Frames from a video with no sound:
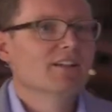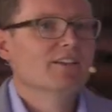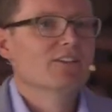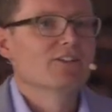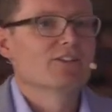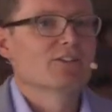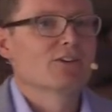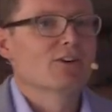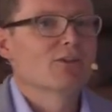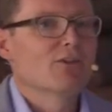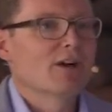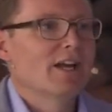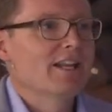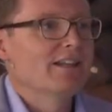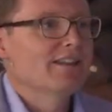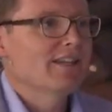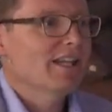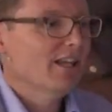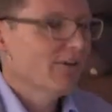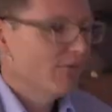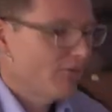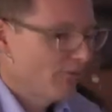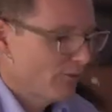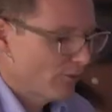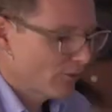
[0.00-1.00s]
So, and
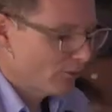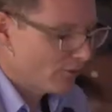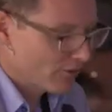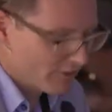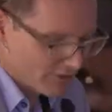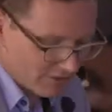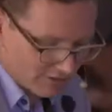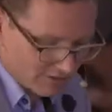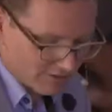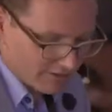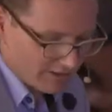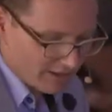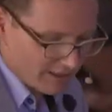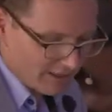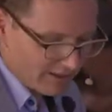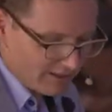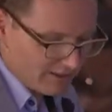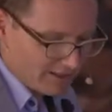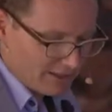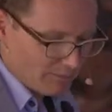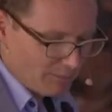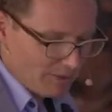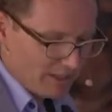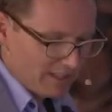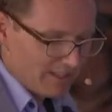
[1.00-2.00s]
therefore, yeah, in
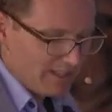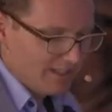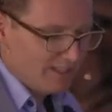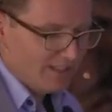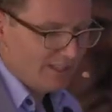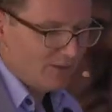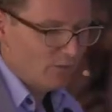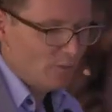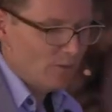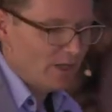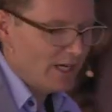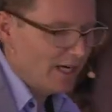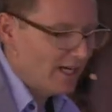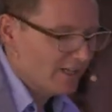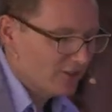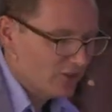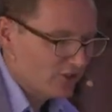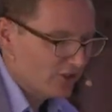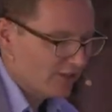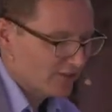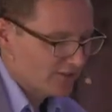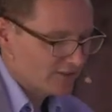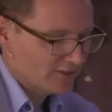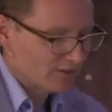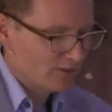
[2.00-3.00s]
the beginning, we had
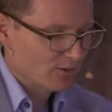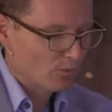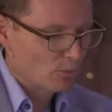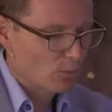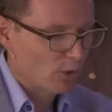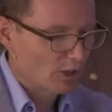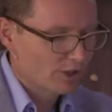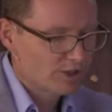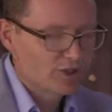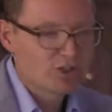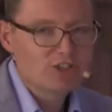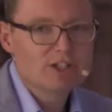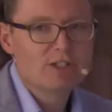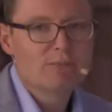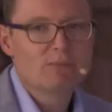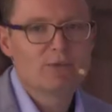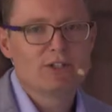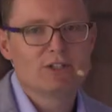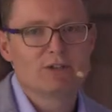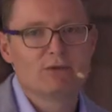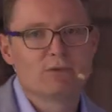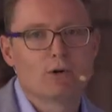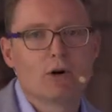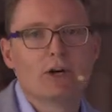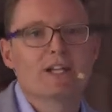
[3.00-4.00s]
just one
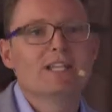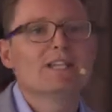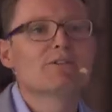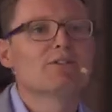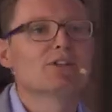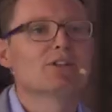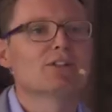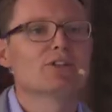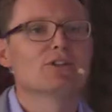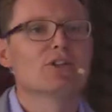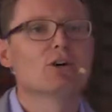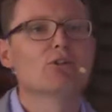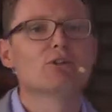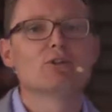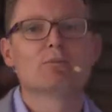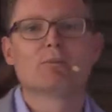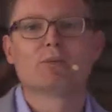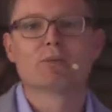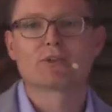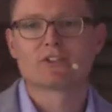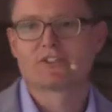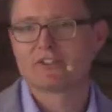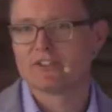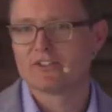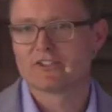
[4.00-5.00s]
GPU or even a
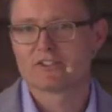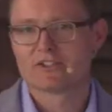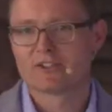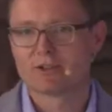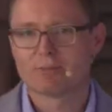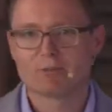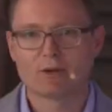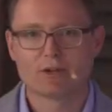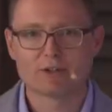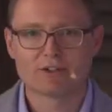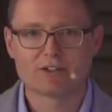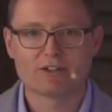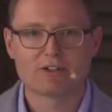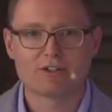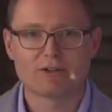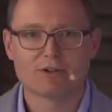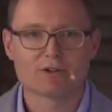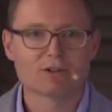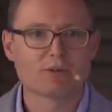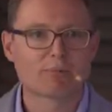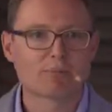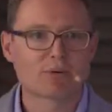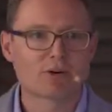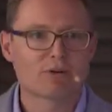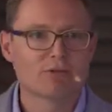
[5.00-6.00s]
notebook system on
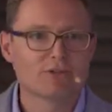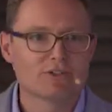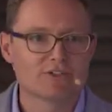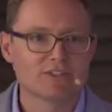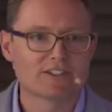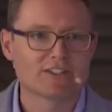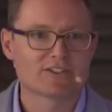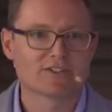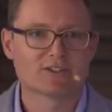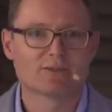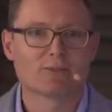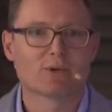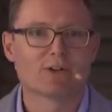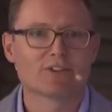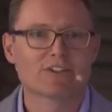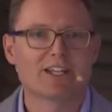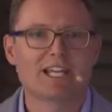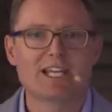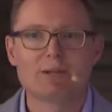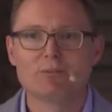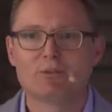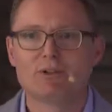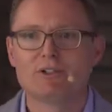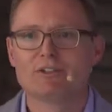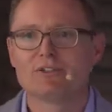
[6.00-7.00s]
a processor was
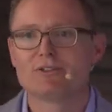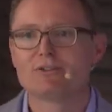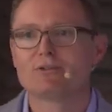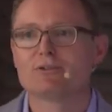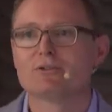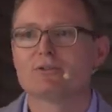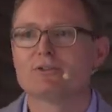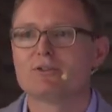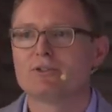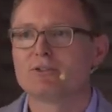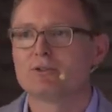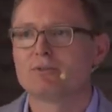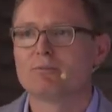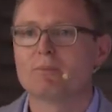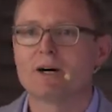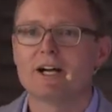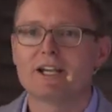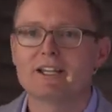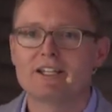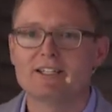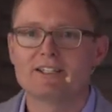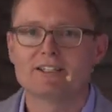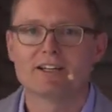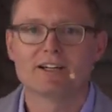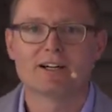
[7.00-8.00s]
able to
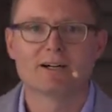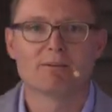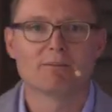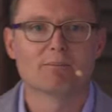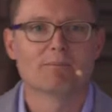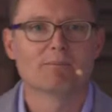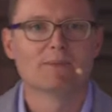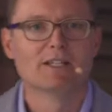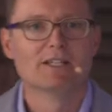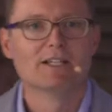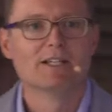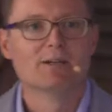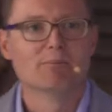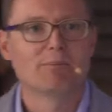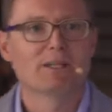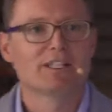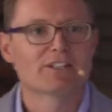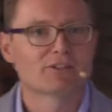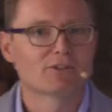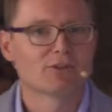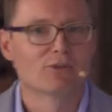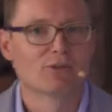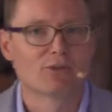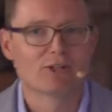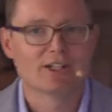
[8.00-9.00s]
mine
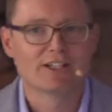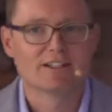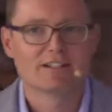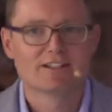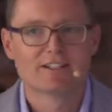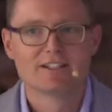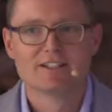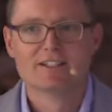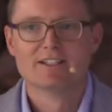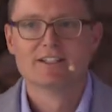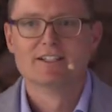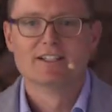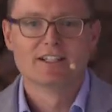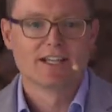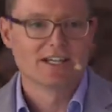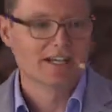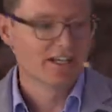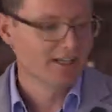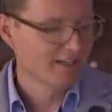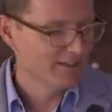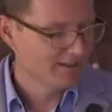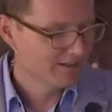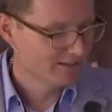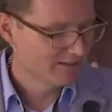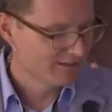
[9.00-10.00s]
Bitcoin.
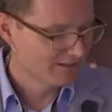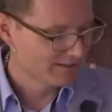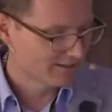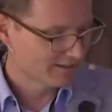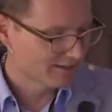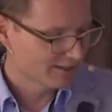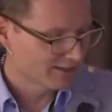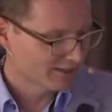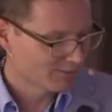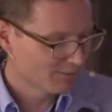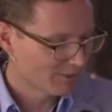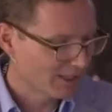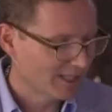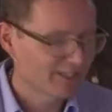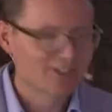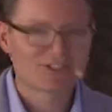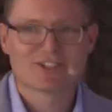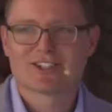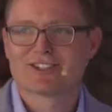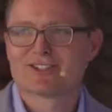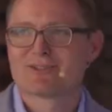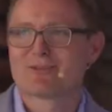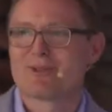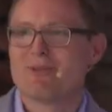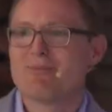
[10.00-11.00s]
And I
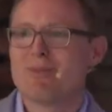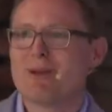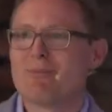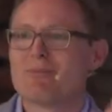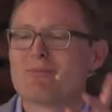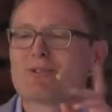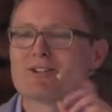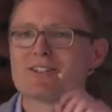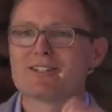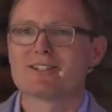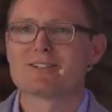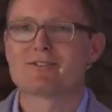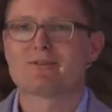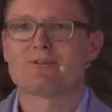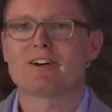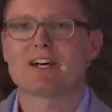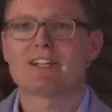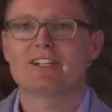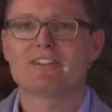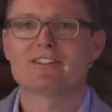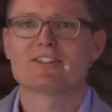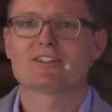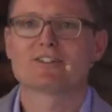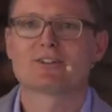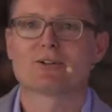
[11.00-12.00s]
just remember this
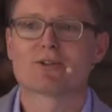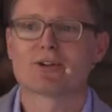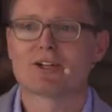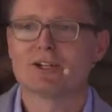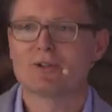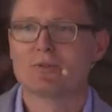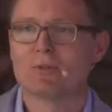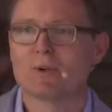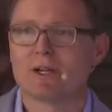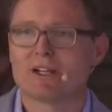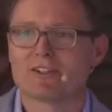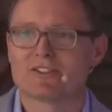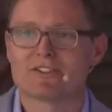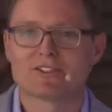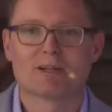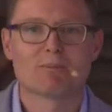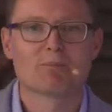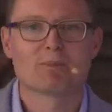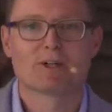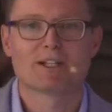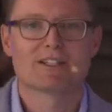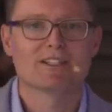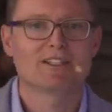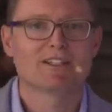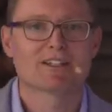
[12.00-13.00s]
funny story where
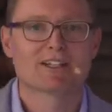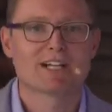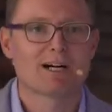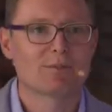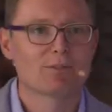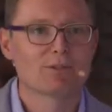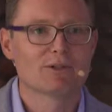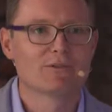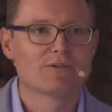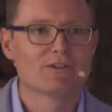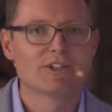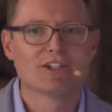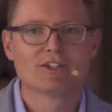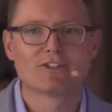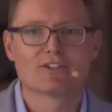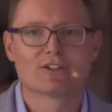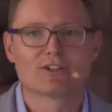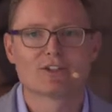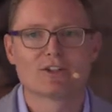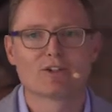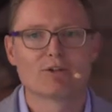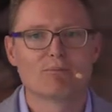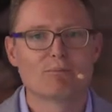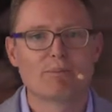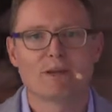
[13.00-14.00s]
somebody a couple of years
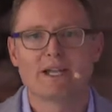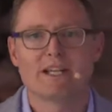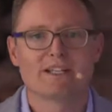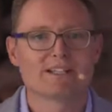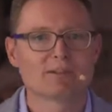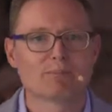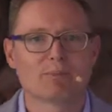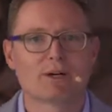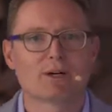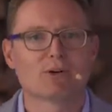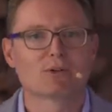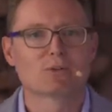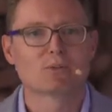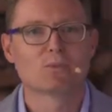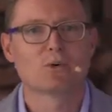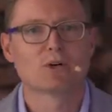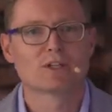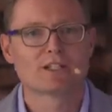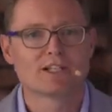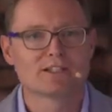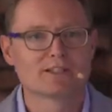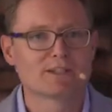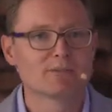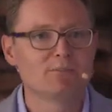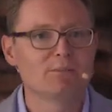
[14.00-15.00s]
ago paid about
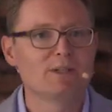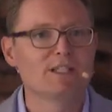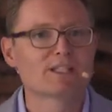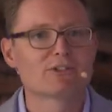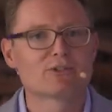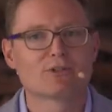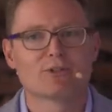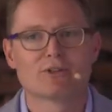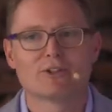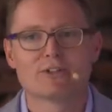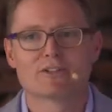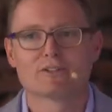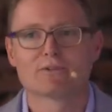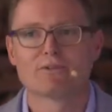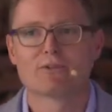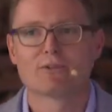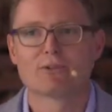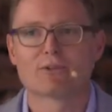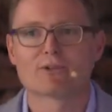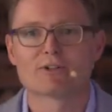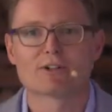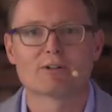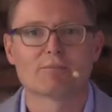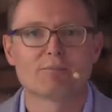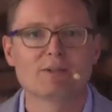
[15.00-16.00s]
100 Bitcoins
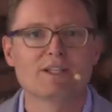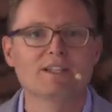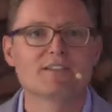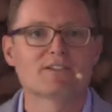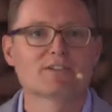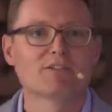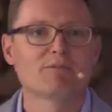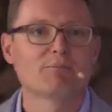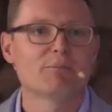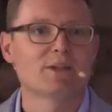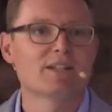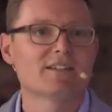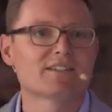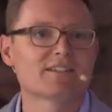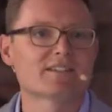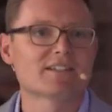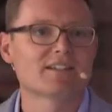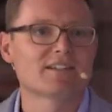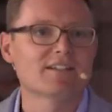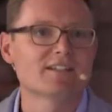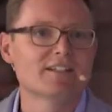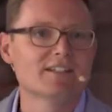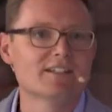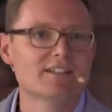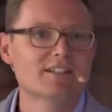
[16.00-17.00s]
for a piece of
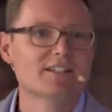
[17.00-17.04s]
pizza.